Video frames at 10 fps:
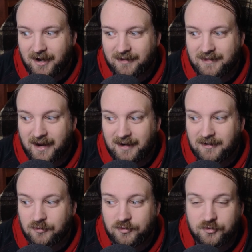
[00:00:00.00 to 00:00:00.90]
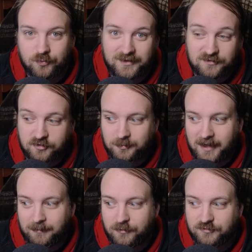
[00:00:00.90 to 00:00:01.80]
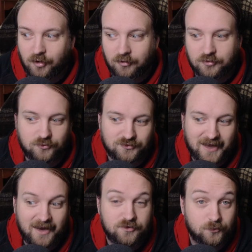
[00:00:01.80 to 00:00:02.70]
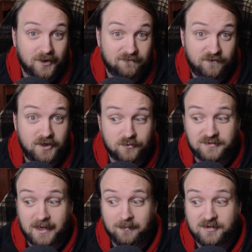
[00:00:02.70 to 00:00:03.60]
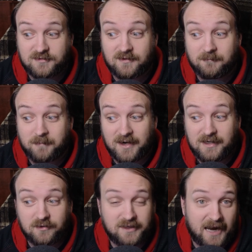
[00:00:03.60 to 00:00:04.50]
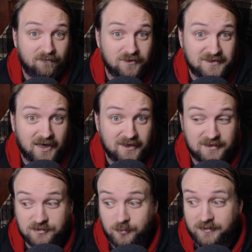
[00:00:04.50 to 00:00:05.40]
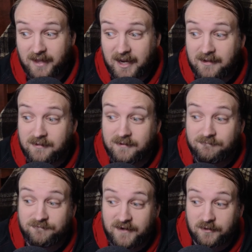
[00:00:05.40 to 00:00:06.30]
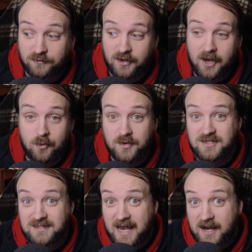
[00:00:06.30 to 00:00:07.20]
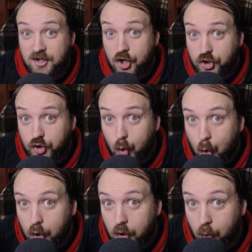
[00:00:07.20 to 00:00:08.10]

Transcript: that included research papers, articles, and direct video statements by nearly every scientist within the field, which said you're